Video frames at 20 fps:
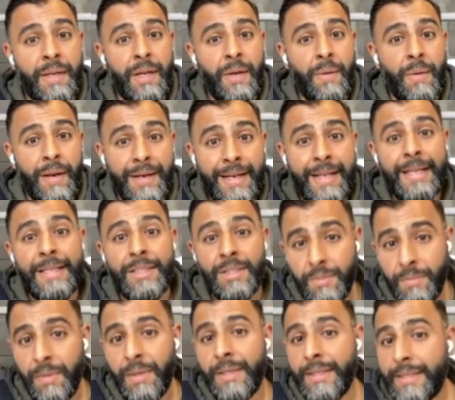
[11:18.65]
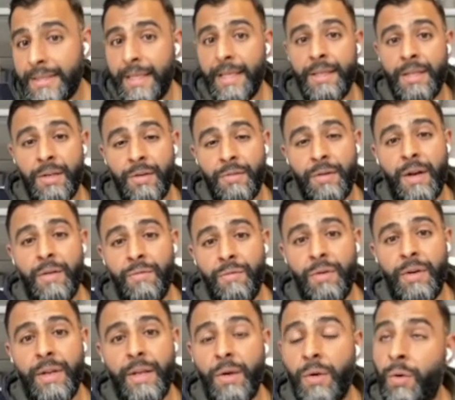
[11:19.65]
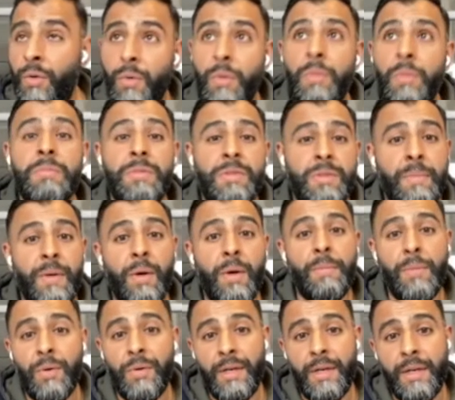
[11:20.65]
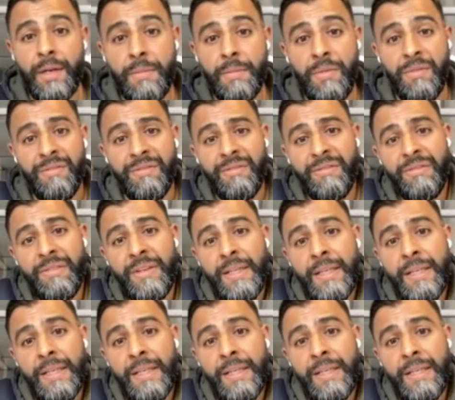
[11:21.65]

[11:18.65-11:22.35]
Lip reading: I need somebody to hit the ground running or to be onboarded in a month.